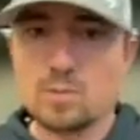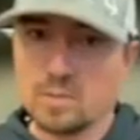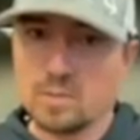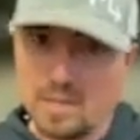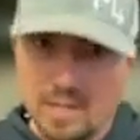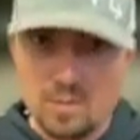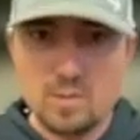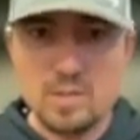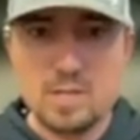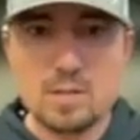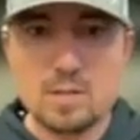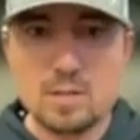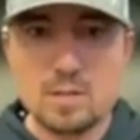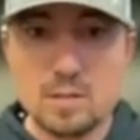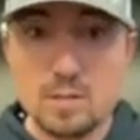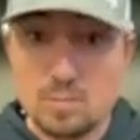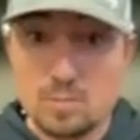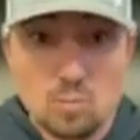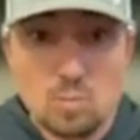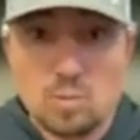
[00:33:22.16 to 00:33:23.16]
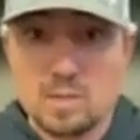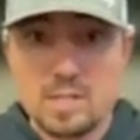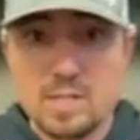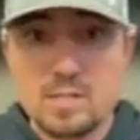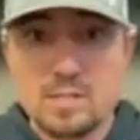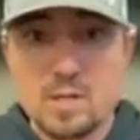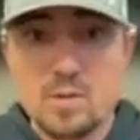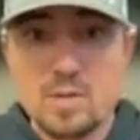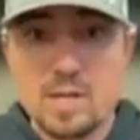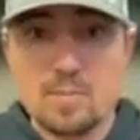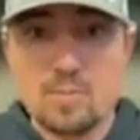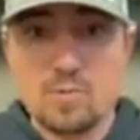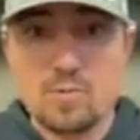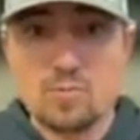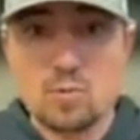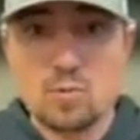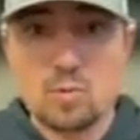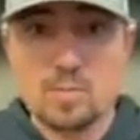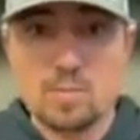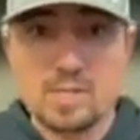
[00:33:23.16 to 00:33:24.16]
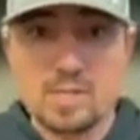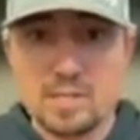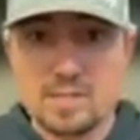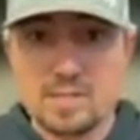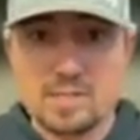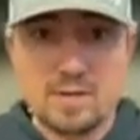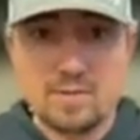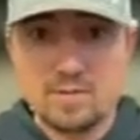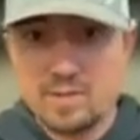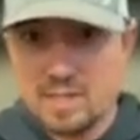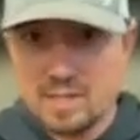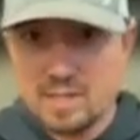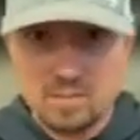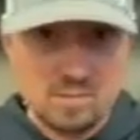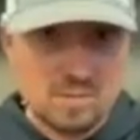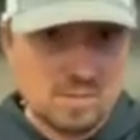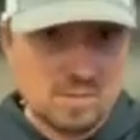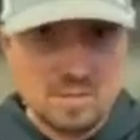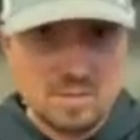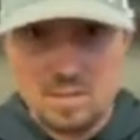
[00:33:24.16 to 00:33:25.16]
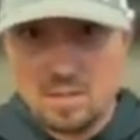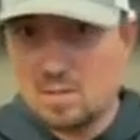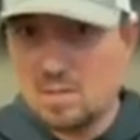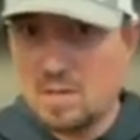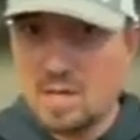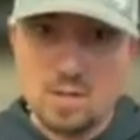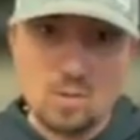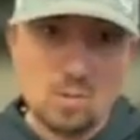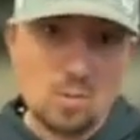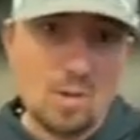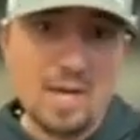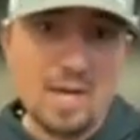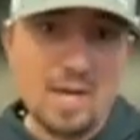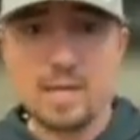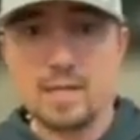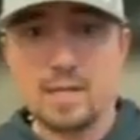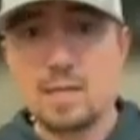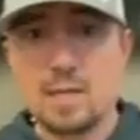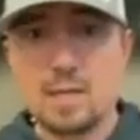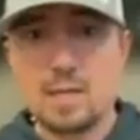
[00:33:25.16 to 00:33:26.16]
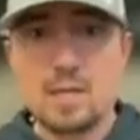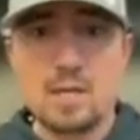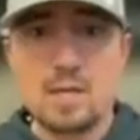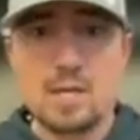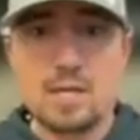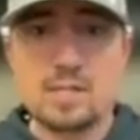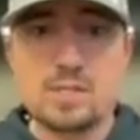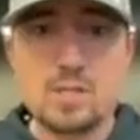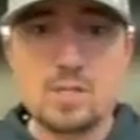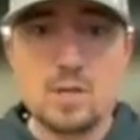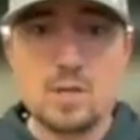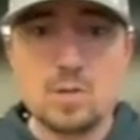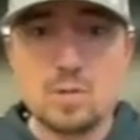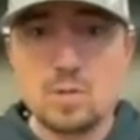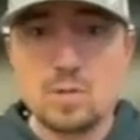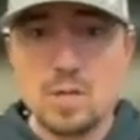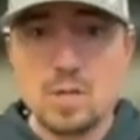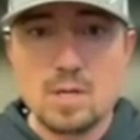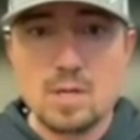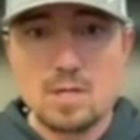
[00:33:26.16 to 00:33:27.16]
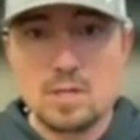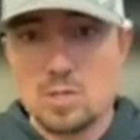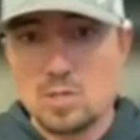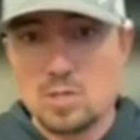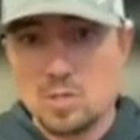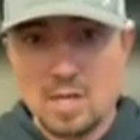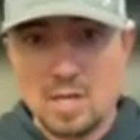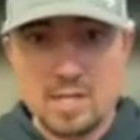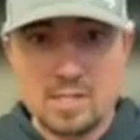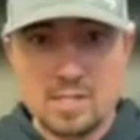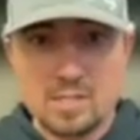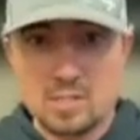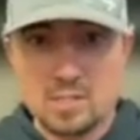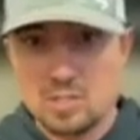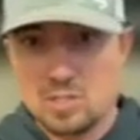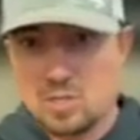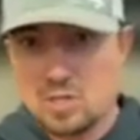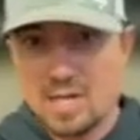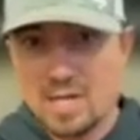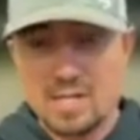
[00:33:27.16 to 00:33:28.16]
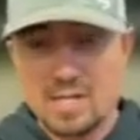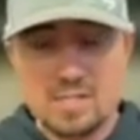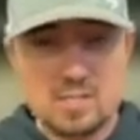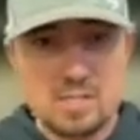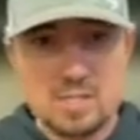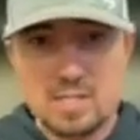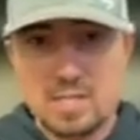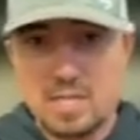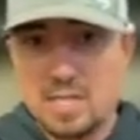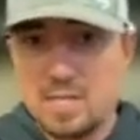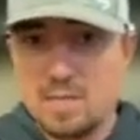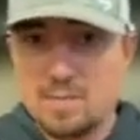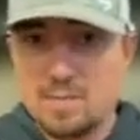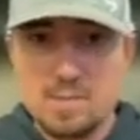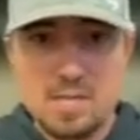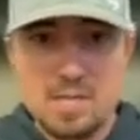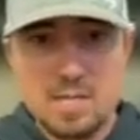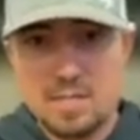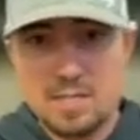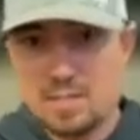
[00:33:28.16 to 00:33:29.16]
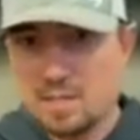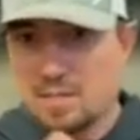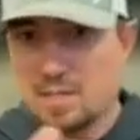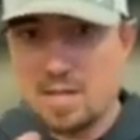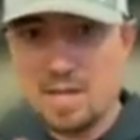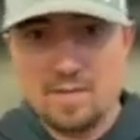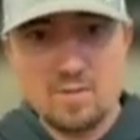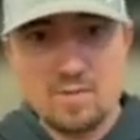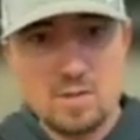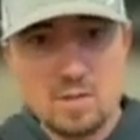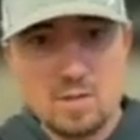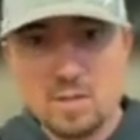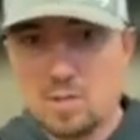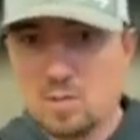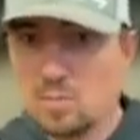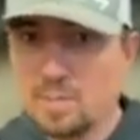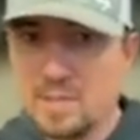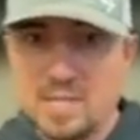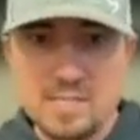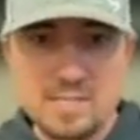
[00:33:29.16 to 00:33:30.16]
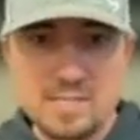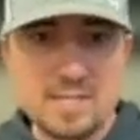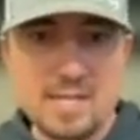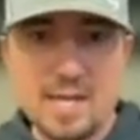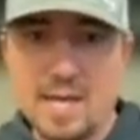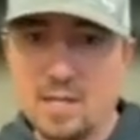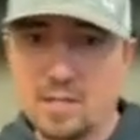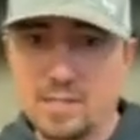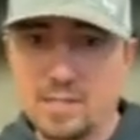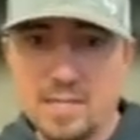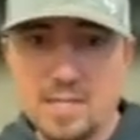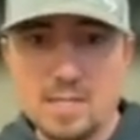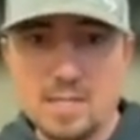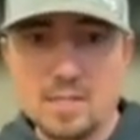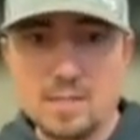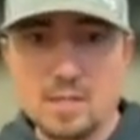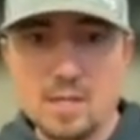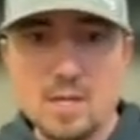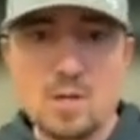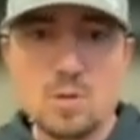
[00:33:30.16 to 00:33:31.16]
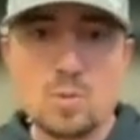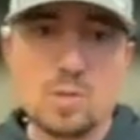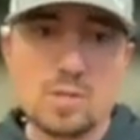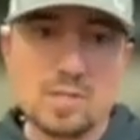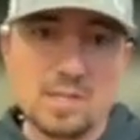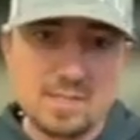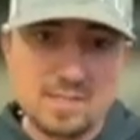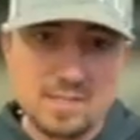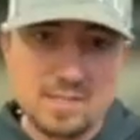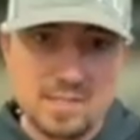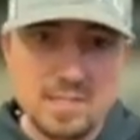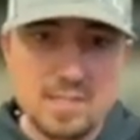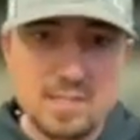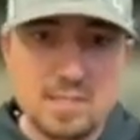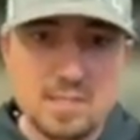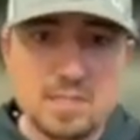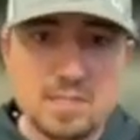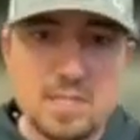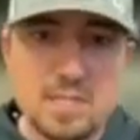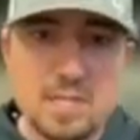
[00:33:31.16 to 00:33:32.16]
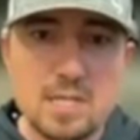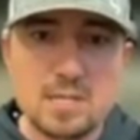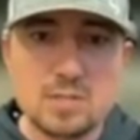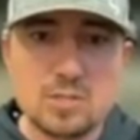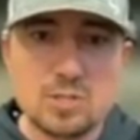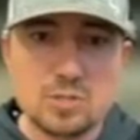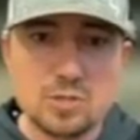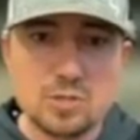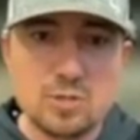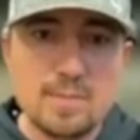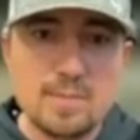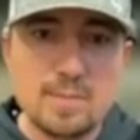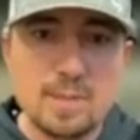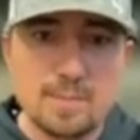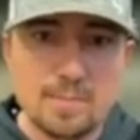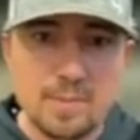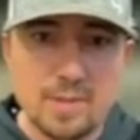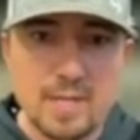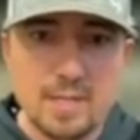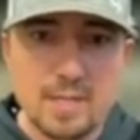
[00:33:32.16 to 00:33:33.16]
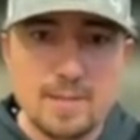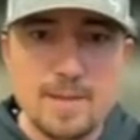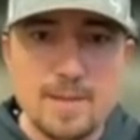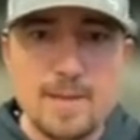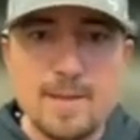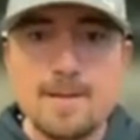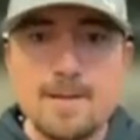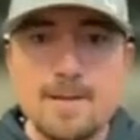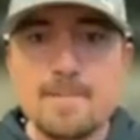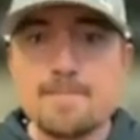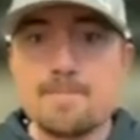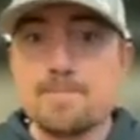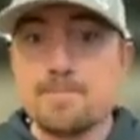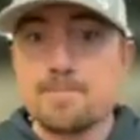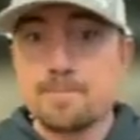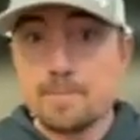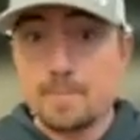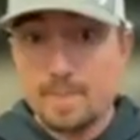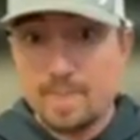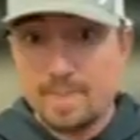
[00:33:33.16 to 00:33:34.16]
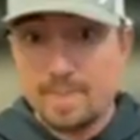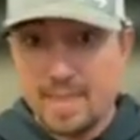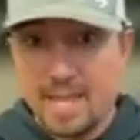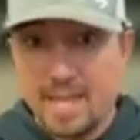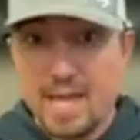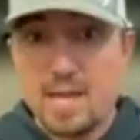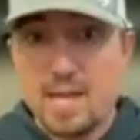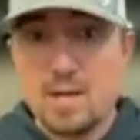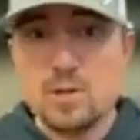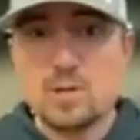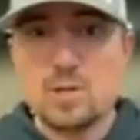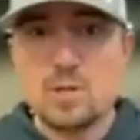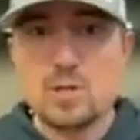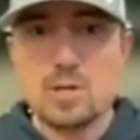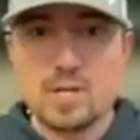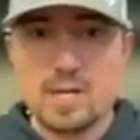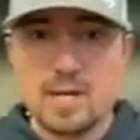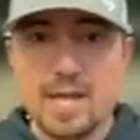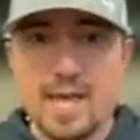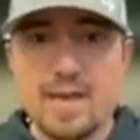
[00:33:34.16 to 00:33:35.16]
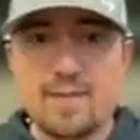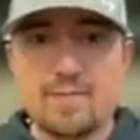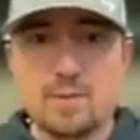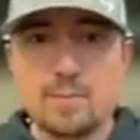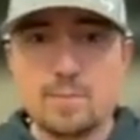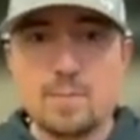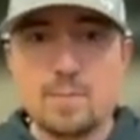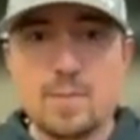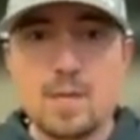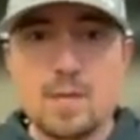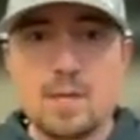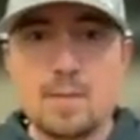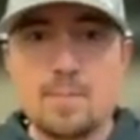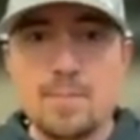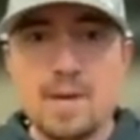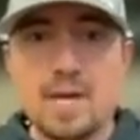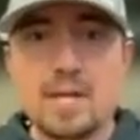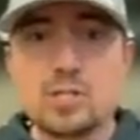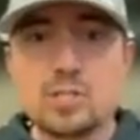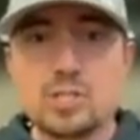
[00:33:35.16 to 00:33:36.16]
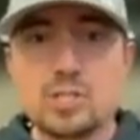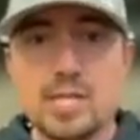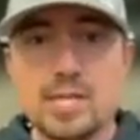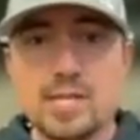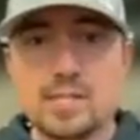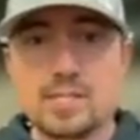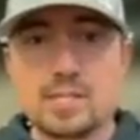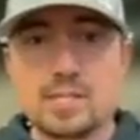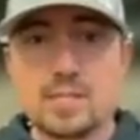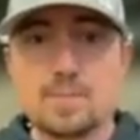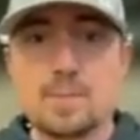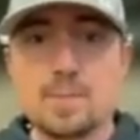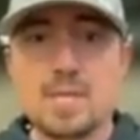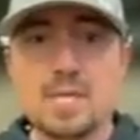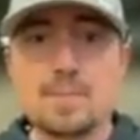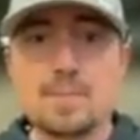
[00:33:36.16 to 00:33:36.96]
now we didn't know that before because everything was so out of whack. And so you kind of just keep getting every little piece dialed in with consistency in your treatment plan. Now you're going to have a better chance to be